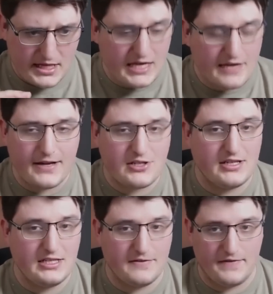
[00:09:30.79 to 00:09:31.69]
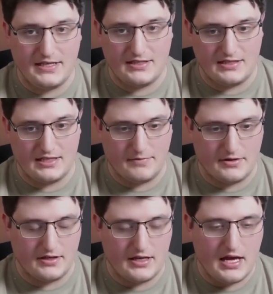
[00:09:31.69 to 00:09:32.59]
He eventually defeats the
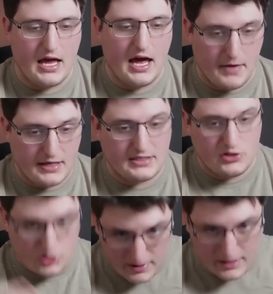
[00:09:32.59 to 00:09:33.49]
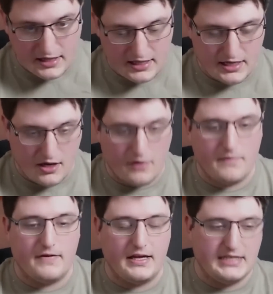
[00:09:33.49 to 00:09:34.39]
demon, but during the
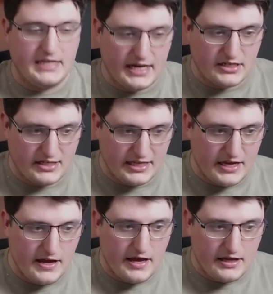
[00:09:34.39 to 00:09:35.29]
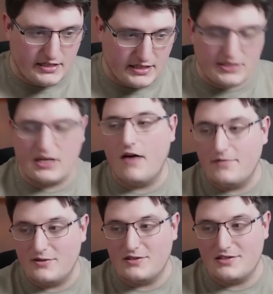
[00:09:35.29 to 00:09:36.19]
conflict, he actually
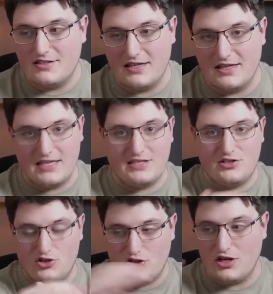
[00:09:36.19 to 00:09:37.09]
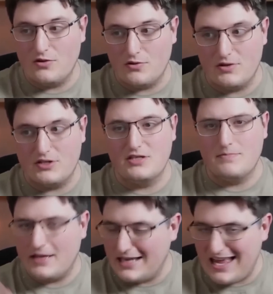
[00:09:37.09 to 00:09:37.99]
discovers this shield which has
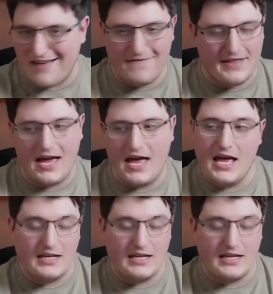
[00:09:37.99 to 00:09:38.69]
been left there.